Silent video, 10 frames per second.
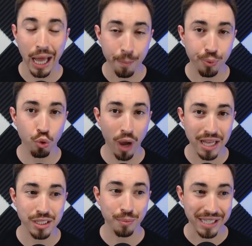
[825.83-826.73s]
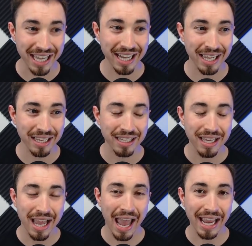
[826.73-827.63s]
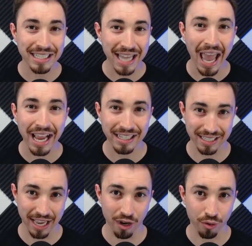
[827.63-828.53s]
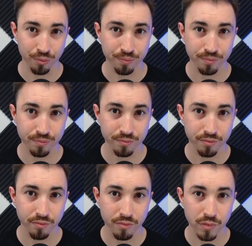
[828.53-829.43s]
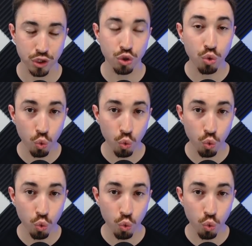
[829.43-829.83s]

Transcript: and Boo ends up getting a takedown to